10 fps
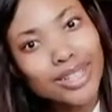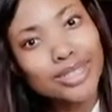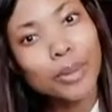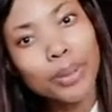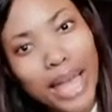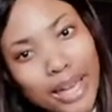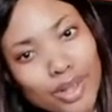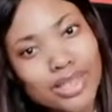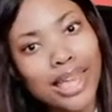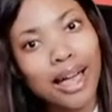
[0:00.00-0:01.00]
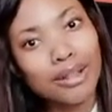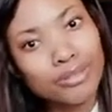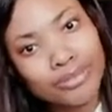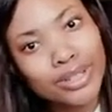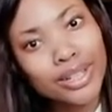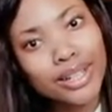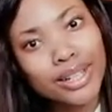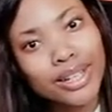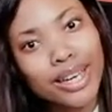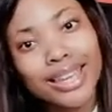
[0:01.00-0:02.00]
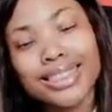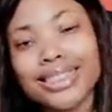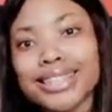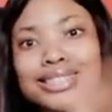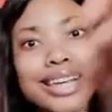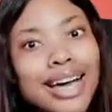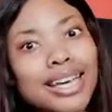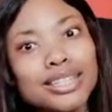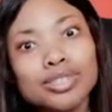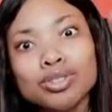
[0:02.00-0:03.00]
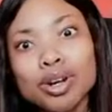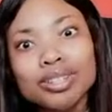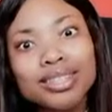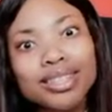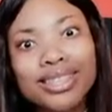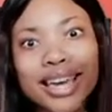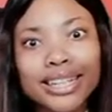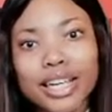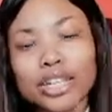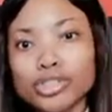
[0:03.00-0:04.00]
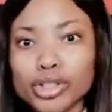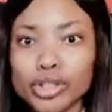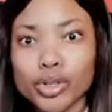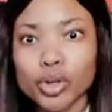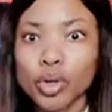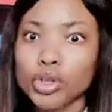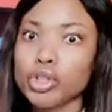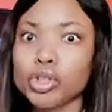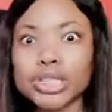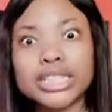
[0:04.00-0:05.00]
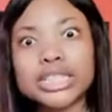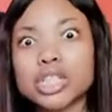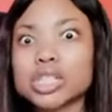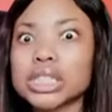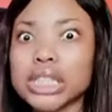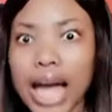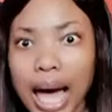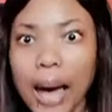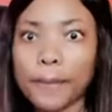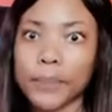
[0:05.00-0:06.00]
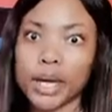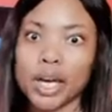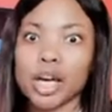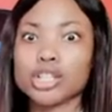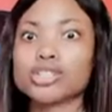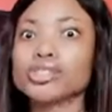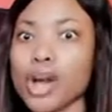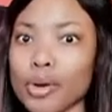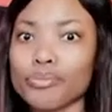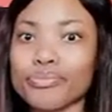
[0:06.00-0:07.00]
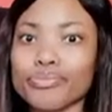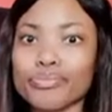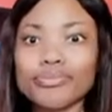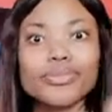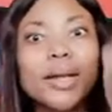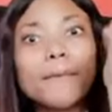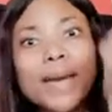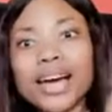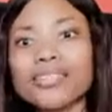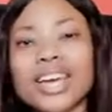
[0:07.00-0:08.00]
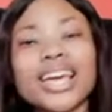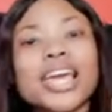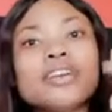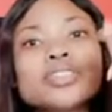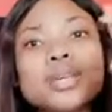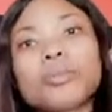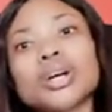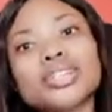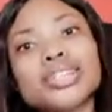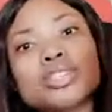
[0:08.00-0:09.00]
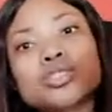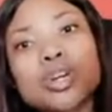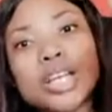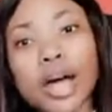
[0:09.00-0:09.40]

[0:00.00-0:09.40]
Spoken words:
stop playing yourself. This guy is not that into you. You need to stop. So my advice, if someone does not